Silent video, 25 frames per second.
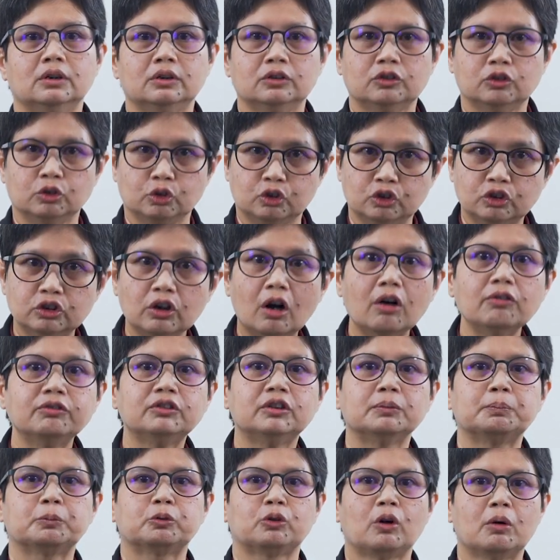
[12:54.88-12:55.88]
To solve
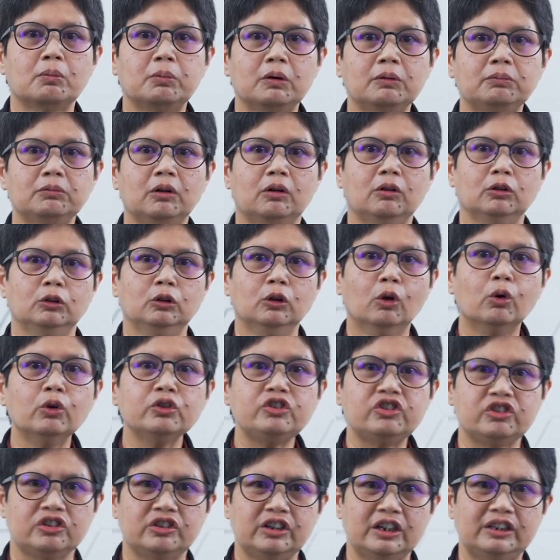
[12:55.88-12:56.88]
the problem of low
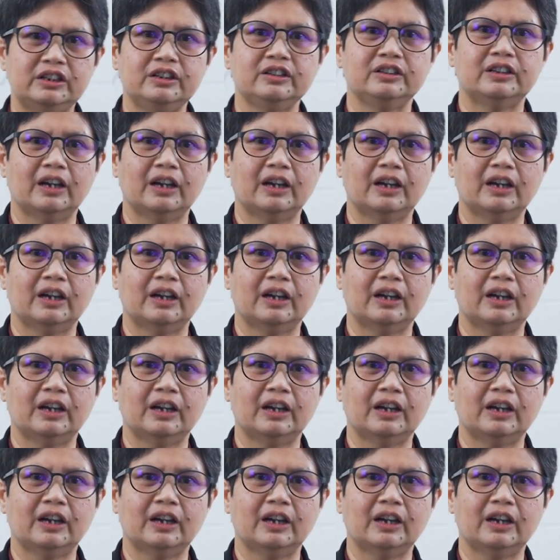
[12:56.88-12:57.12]
genetic